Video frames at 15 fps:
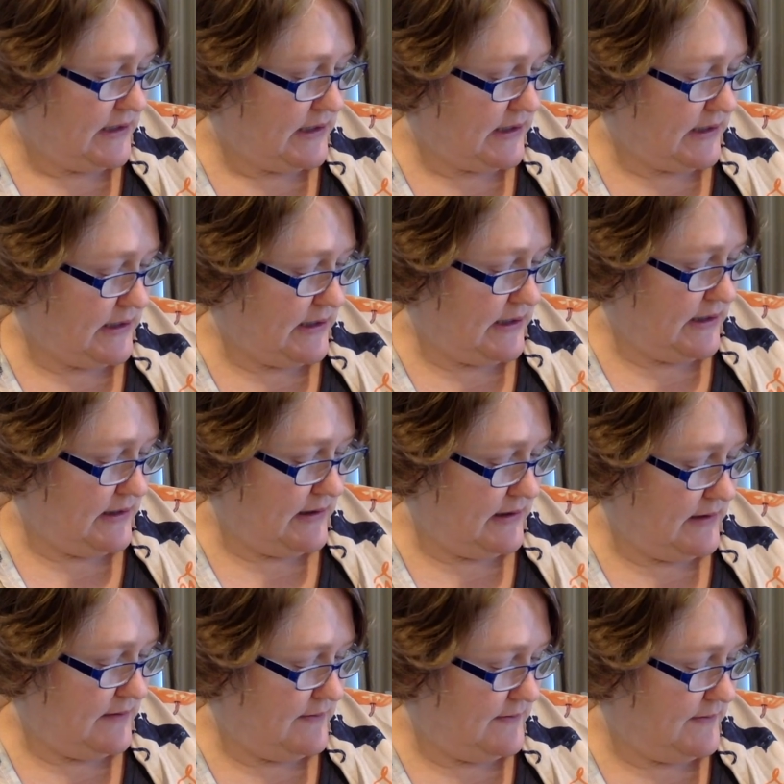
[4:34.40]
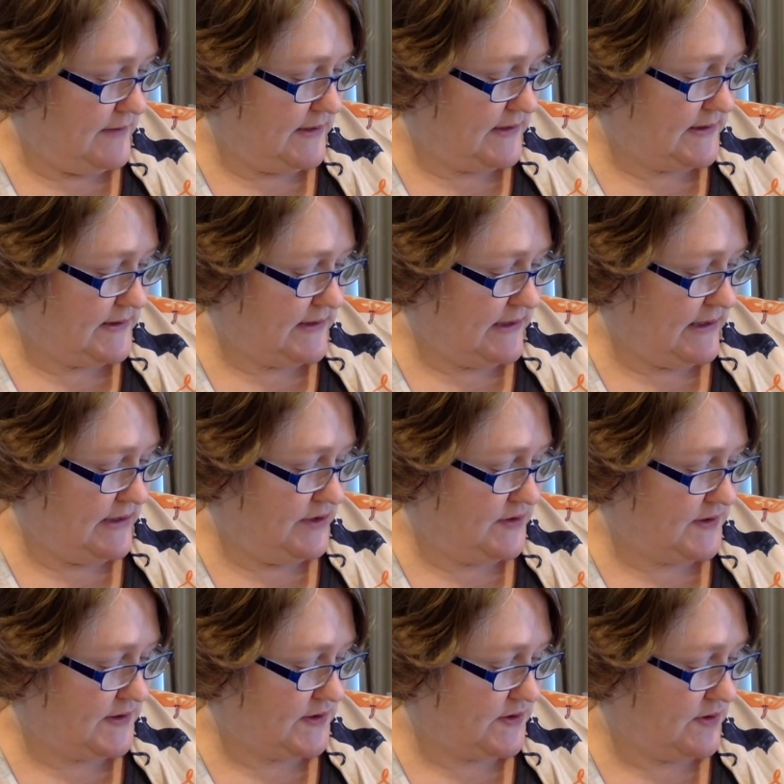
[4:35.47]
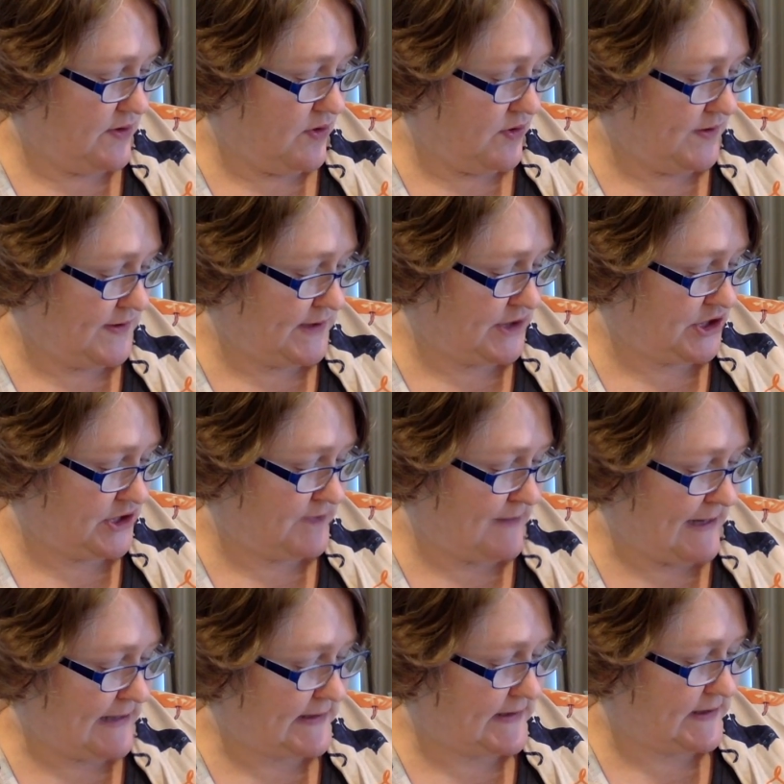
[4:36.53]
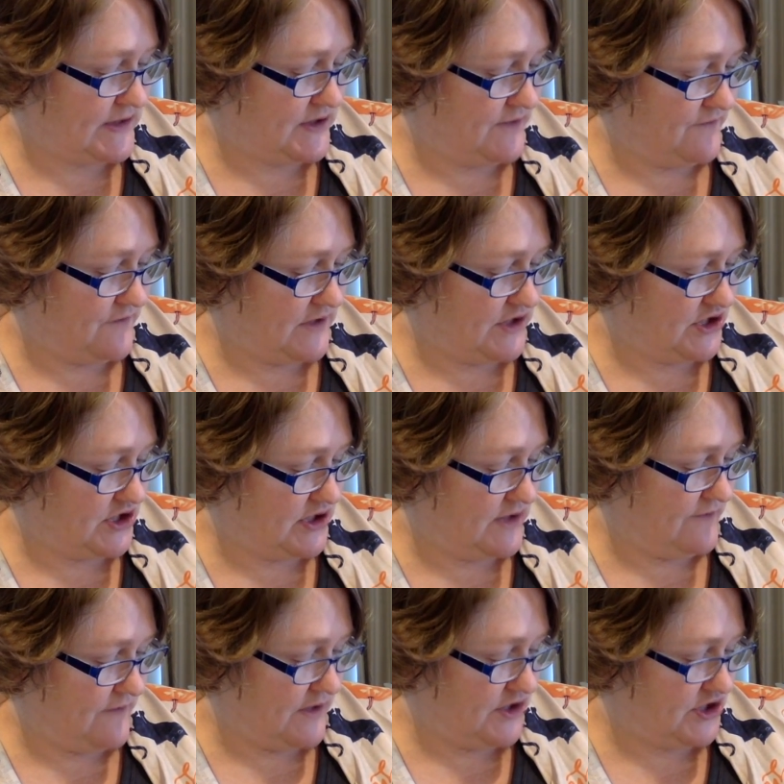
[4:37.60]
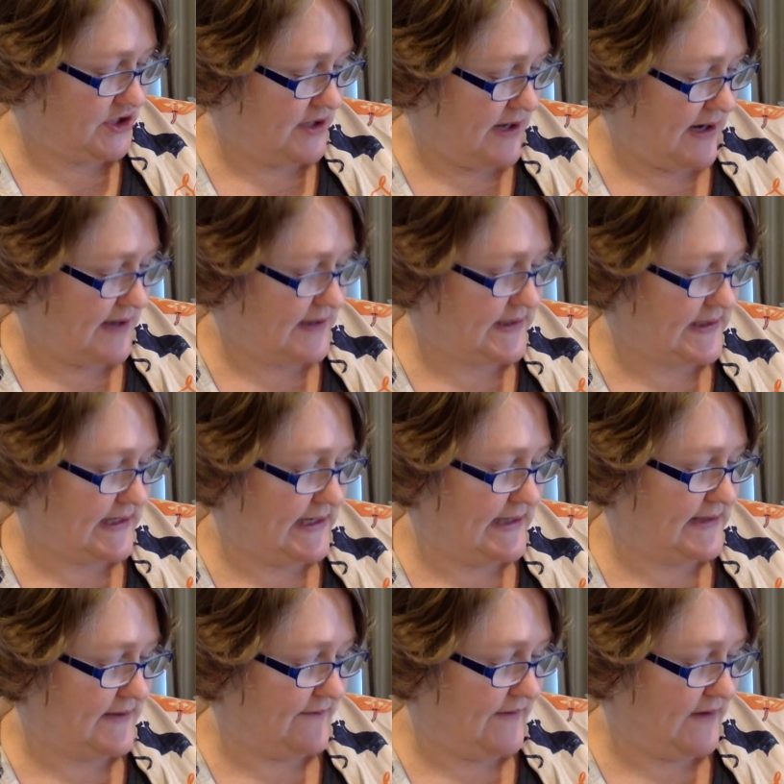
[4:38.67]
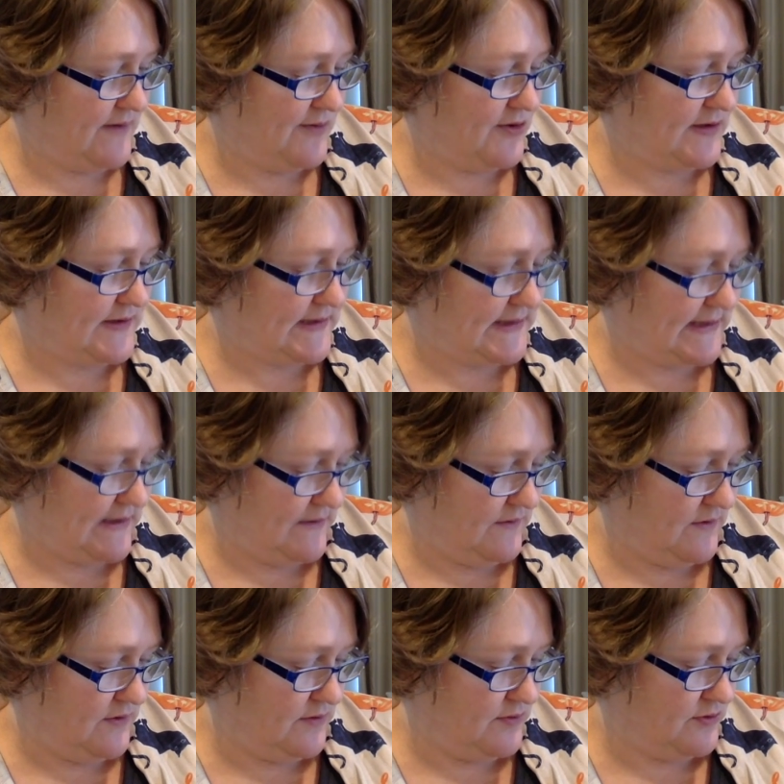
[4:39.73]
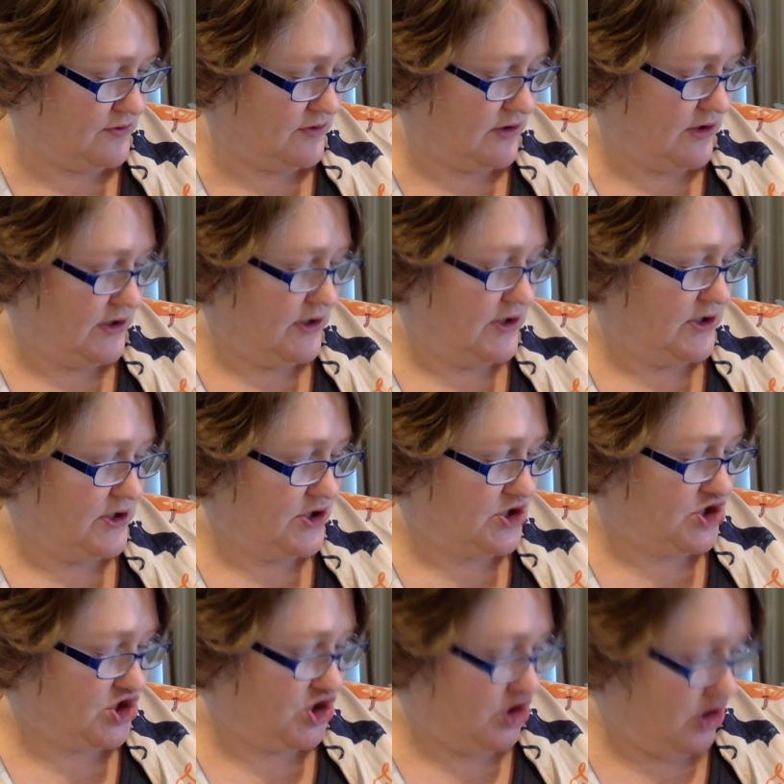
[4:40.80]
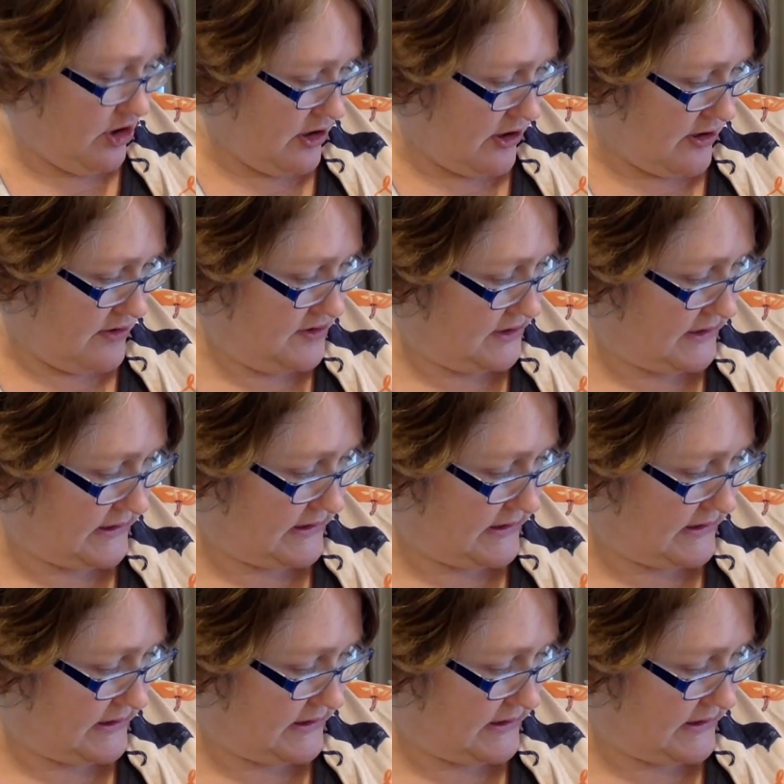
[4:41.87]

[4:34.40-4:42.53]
Um, the design uses whole stitches, back stitch, and French, French knots and is available as a downloadable chart.